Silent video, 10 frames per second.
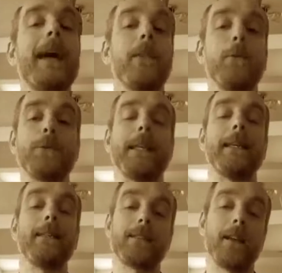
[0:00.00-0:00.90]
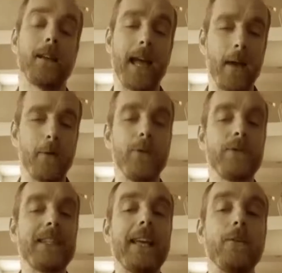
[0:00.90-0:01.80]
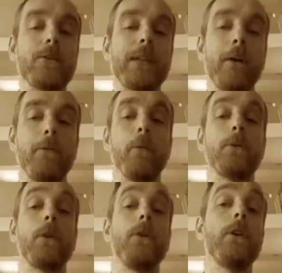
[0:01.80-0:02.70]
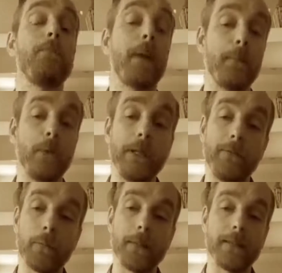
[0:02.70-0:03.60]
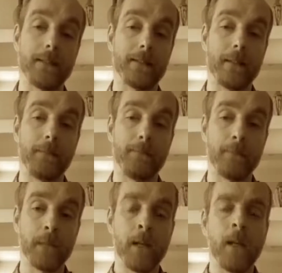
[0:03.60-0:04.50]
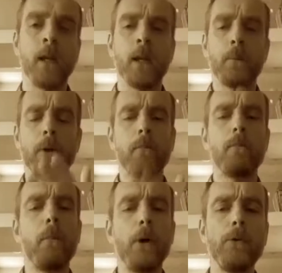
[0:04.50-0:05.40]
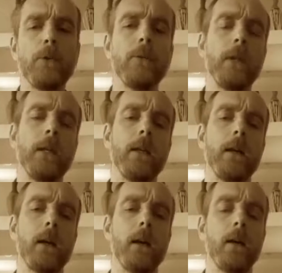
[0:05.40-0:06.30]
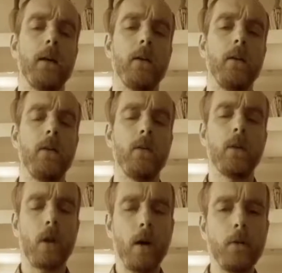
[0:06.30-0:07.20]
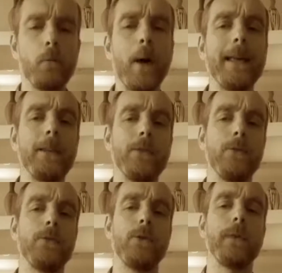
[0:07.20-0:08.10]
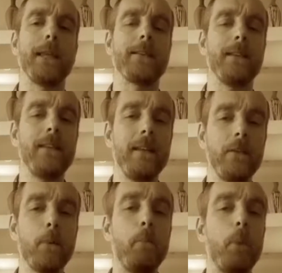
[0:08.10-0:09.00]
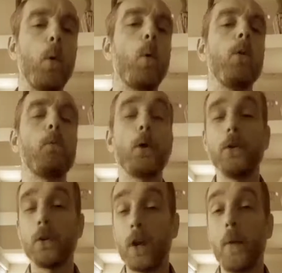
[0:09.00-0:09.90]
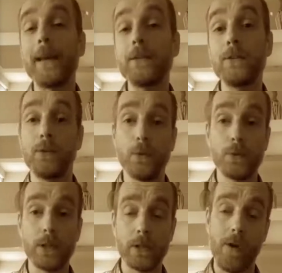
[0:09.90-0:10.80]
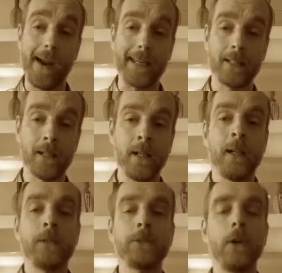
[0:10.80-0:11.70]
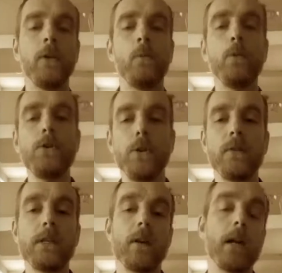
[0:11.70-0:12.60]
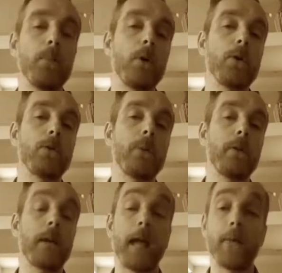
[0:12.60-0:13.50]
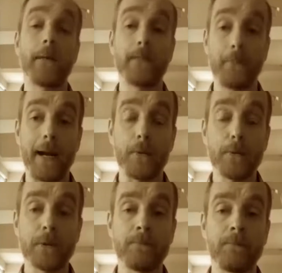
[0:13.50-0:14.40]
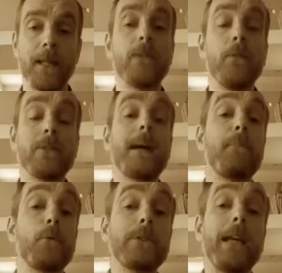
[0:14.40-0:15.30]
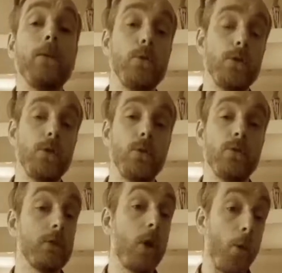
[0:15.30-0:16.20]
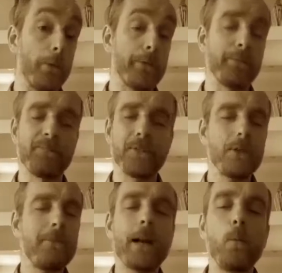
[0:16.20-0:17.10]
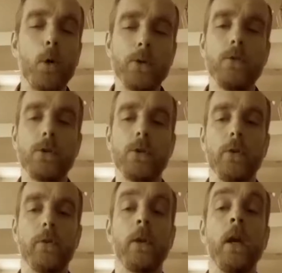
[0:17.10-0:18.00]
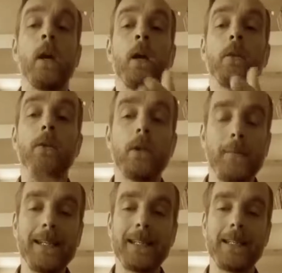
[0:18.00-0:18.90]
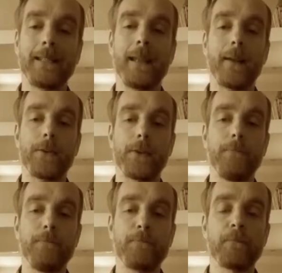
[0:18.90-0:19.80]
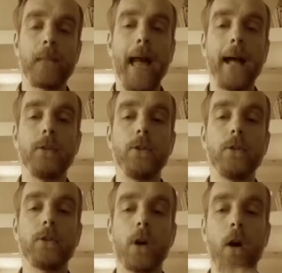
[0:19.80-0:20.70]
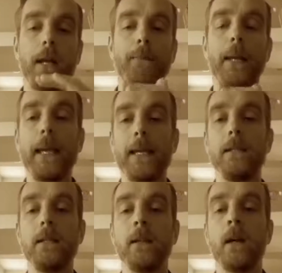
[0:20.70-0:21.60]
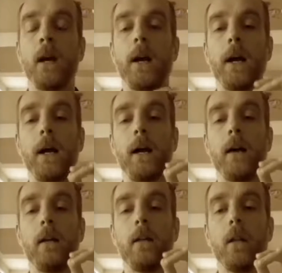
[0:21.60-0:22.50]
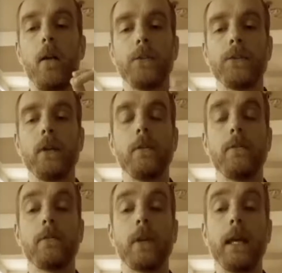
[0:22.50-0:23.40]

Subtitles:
get those links and how you set yourself up so that you can make money from this system. But most of the kind of way that you do this is the bulk of what you're going to do tonight. So once you've decided what your Twitter account is about, let's for example say you choose golf. It doesn't matter what you choose. You'd come into this section and you'd type in lots of